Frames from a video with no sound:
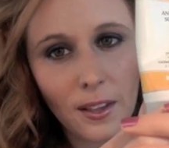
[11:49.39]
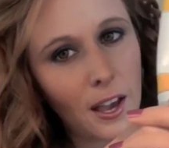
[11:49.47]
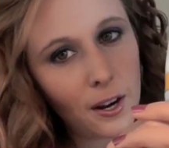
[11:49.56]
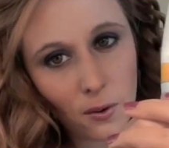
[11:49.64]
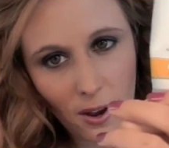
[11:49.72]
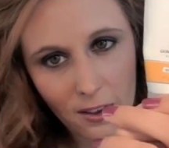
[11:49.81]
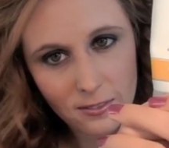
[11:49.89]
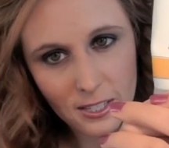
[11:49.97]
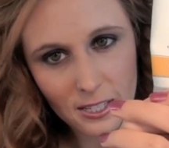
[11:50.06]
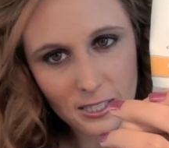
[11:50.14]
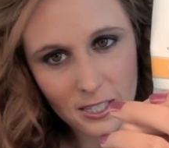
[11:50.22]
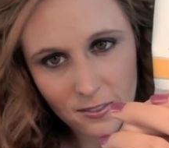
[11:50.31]
I don't have
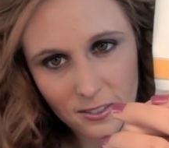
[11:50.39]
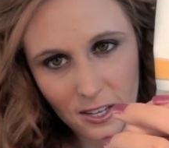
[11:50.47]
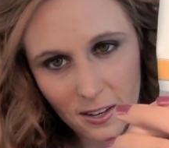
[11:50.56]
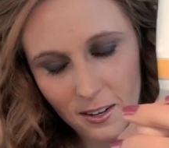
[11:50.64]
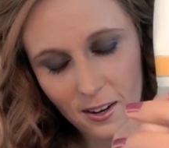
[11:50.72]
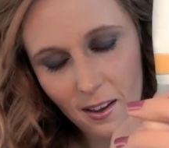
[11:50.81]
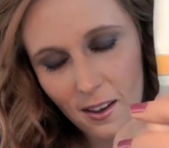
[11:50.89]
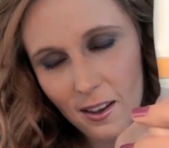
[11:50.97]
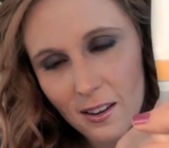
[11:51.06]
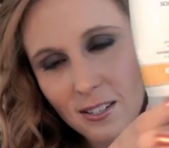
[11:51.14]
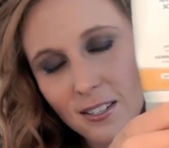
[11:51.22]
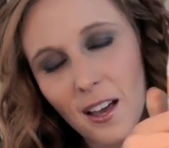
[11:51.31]
sensitive skin,
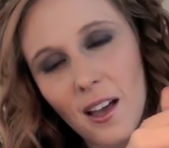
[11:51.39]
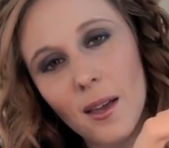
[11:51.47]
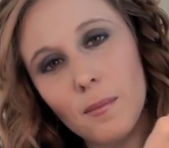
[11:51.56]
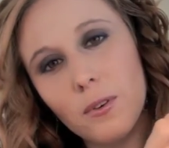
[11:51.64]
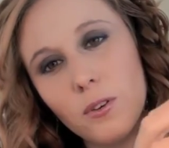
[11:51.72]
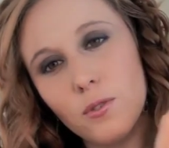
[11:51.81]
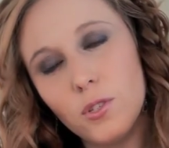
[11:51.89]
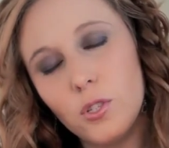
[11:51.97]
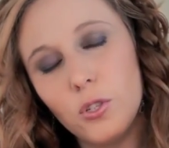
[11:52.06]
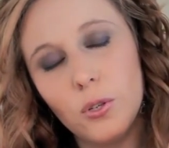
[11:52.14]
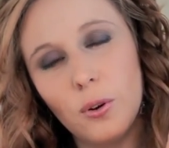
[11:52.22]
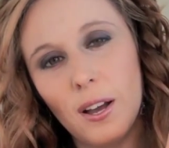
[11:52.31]
and I'm used
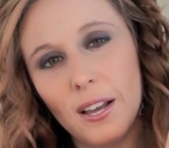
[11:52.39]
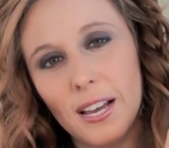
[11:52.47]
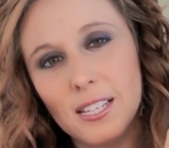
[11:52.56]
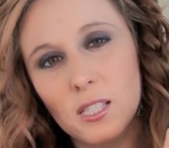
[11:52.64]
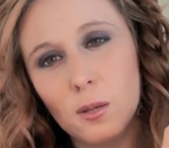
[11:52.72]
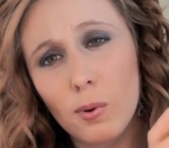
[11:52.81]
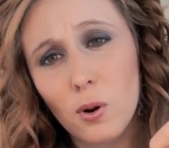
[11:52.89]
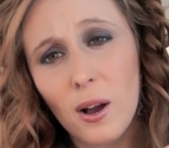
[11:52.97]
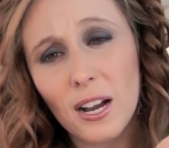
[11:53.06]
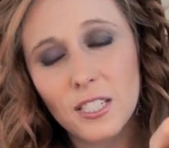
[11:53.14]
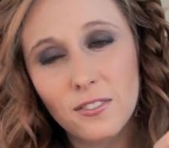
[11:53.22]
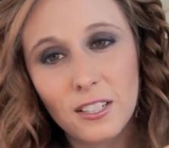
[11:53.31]
to, I guess, the
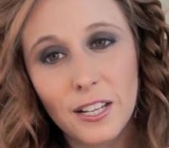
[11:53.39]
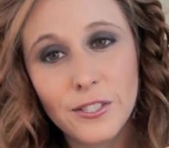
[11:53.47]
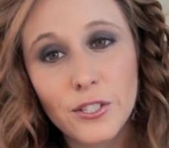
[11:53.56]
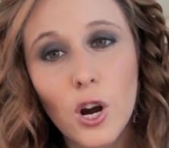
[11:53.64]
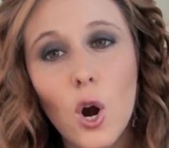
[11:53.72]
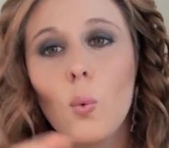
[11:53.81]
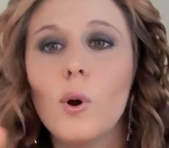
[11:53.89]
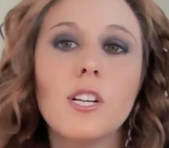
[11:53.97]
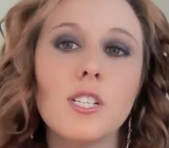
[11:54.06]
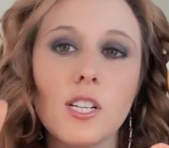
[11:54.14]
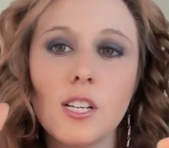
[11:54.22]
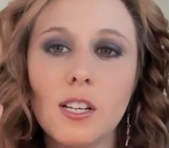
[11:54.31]
Proactive Cleanser,
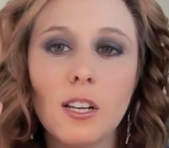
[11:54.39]
which